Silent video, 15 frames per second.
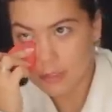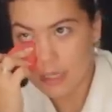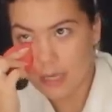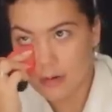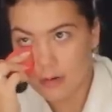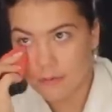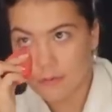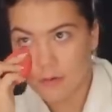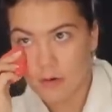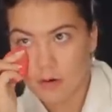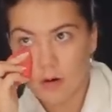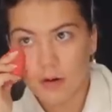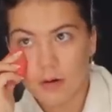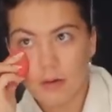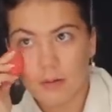kind of
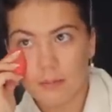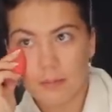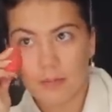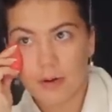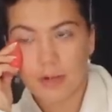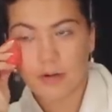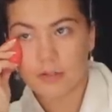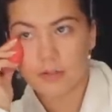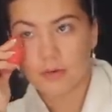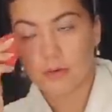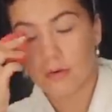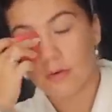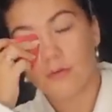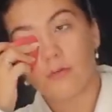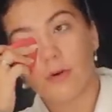far, but I just
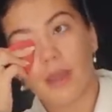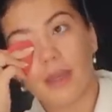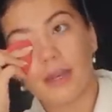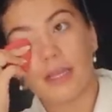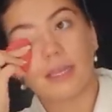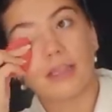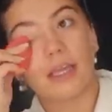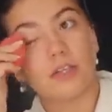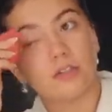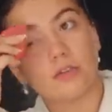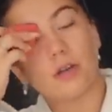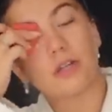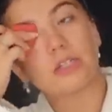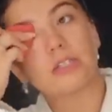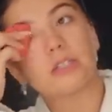don't know if we're heading in that
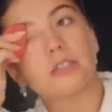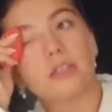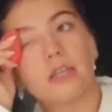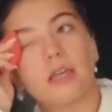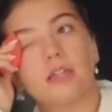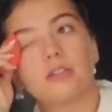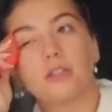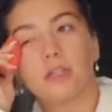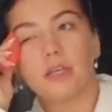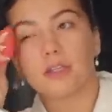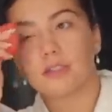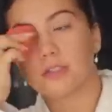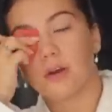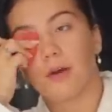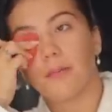direction today to
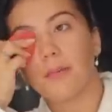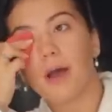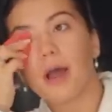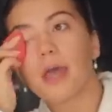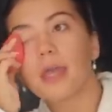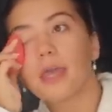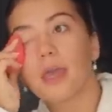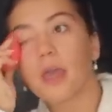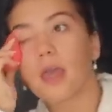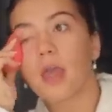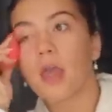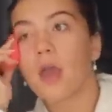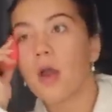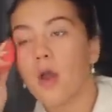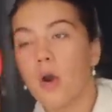like stop by
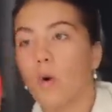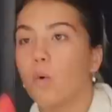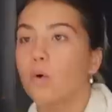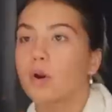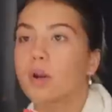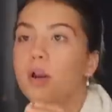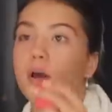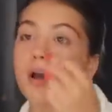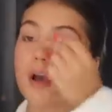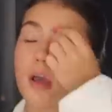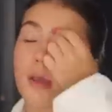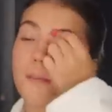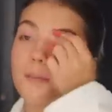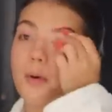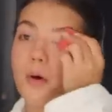it or
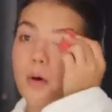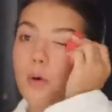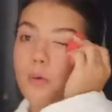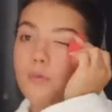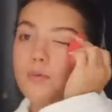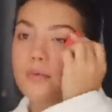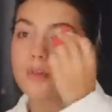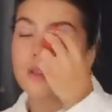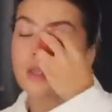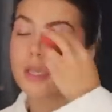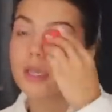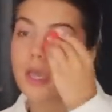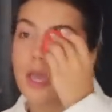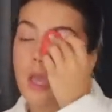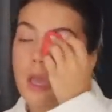not, but
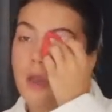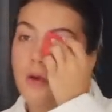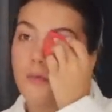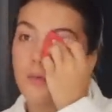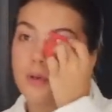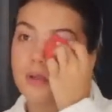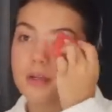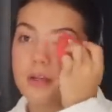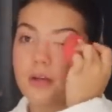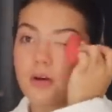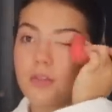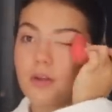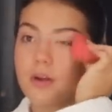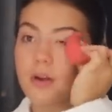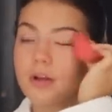hopefully we can
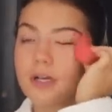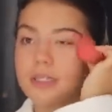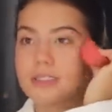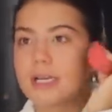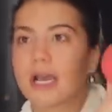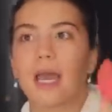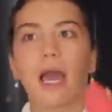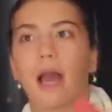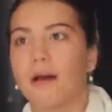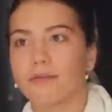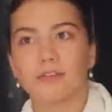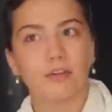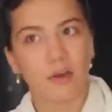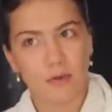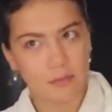go there because like I
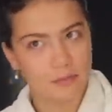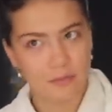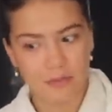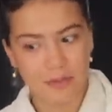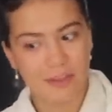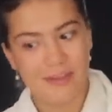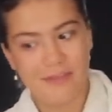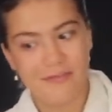have to go before we